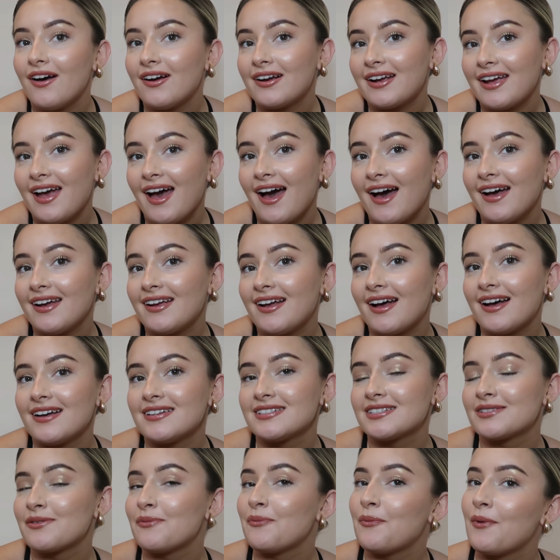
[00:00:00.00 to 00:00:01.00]
Okay, hi
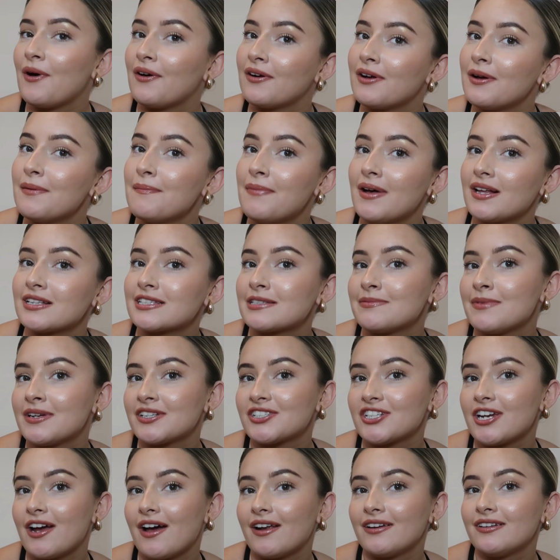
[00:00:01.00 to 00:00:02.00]
guys and welcome back to my
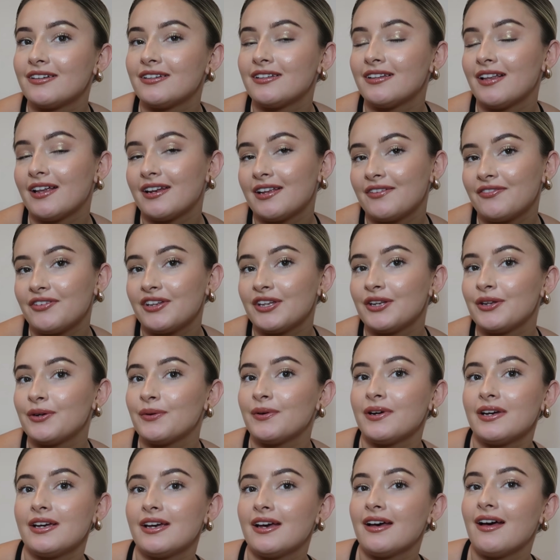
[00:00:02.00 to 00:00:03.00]
channel, and if you're
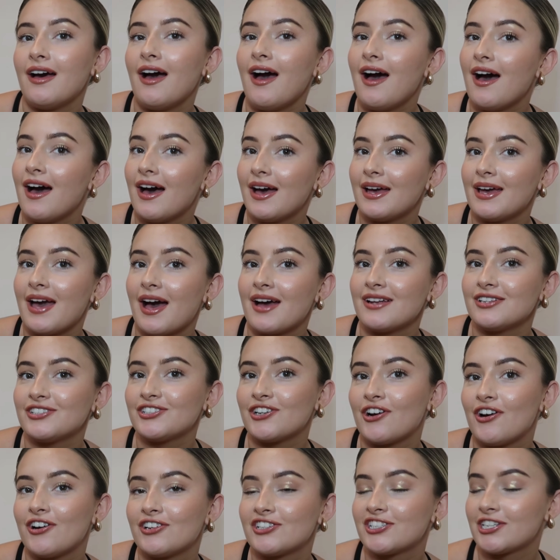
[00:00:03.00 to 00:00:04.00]
new here, hi, I'm
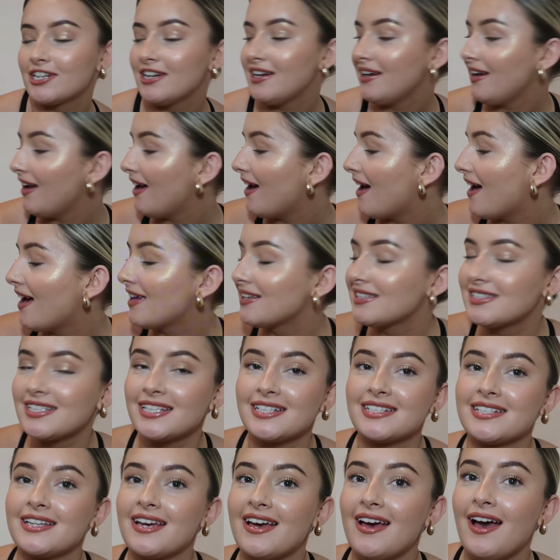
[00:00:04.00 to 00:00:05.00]
Georgie, and
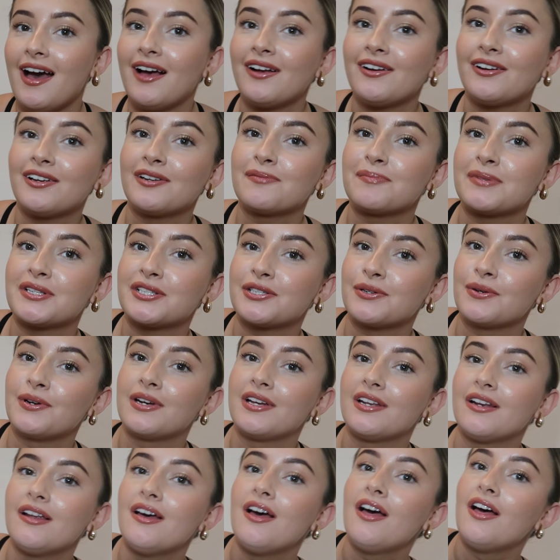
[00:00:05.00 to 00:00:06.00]
today I'm going to be
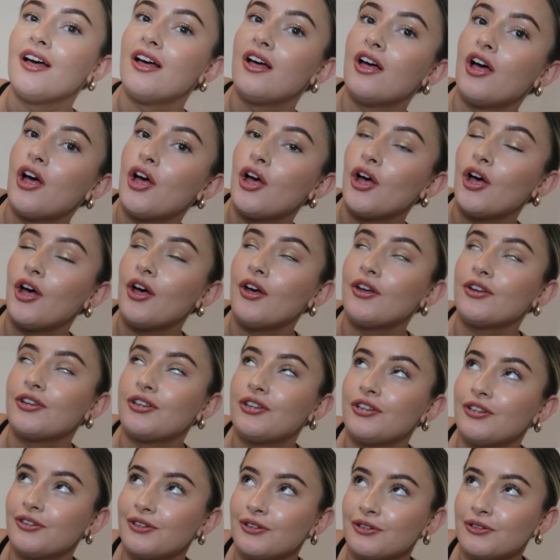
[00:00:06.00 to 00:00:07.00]
doing a
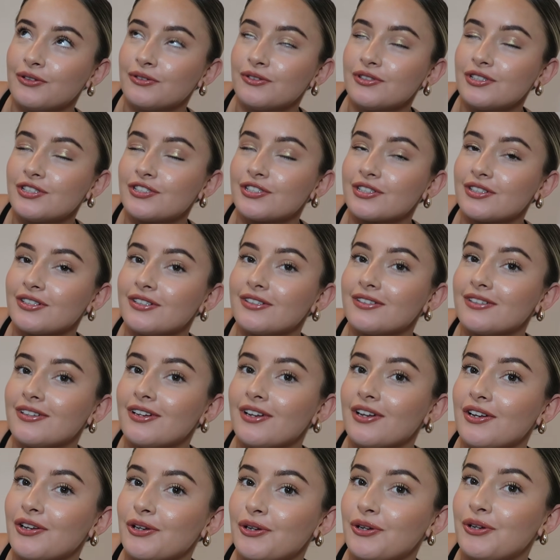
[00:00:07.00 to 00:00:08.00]
huge
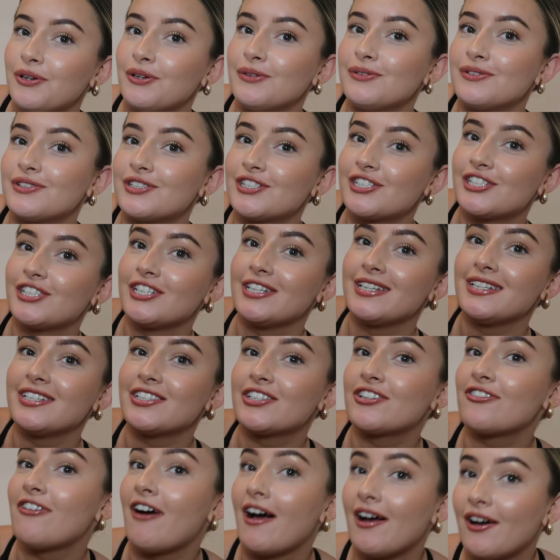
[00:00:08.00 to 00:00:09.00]

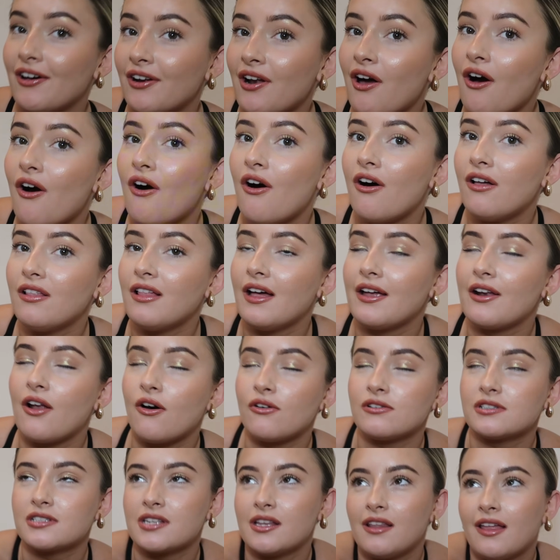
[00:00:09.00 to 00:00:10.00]
SHEIN try on haul and
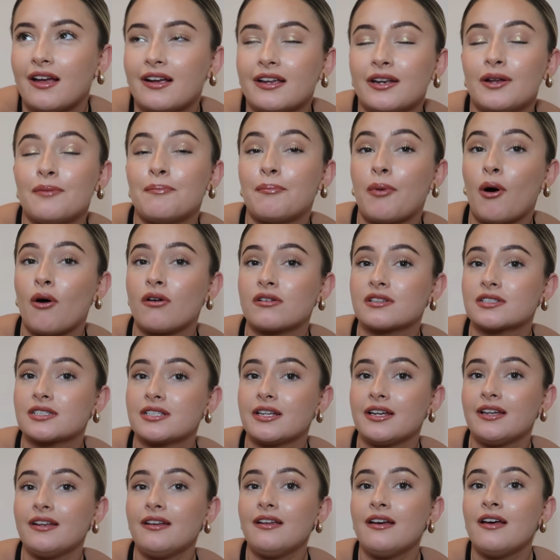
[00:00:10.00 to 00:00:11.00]
also like an
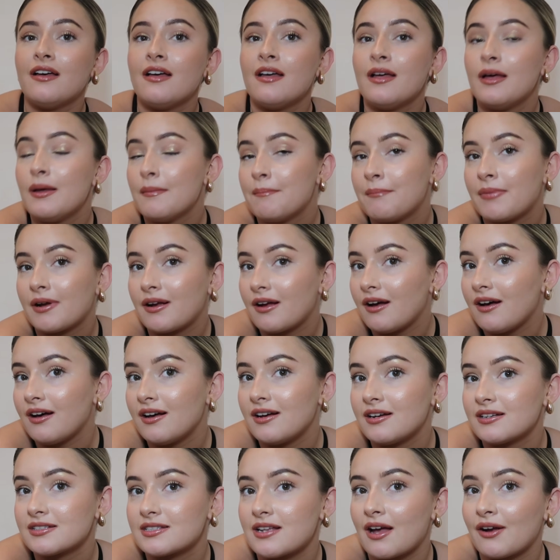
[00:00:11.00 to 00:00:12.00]
unboxing
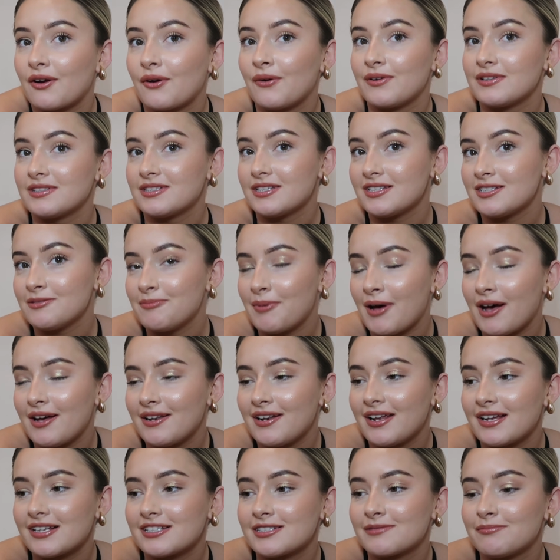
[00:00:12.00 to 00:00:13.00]
because I'm going to
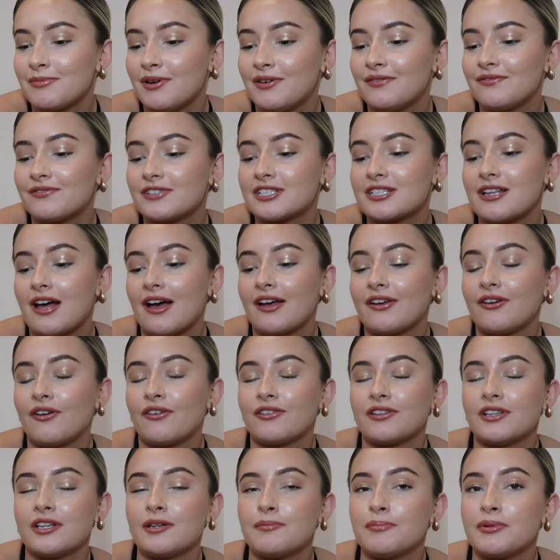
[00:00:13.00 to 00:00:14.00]
Dubai next month, so I
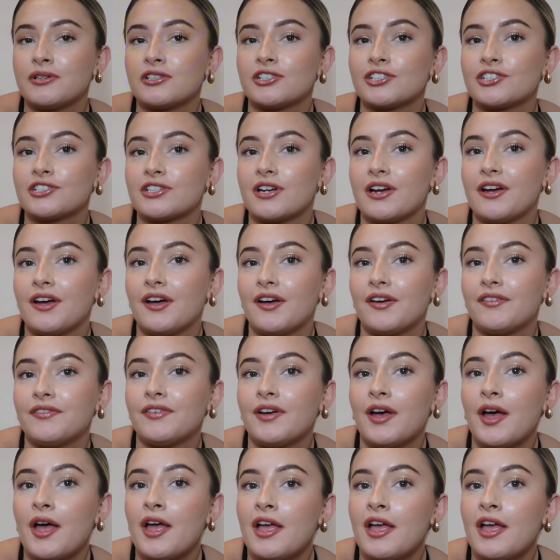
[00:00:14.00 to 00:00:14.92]
ordered a bunch of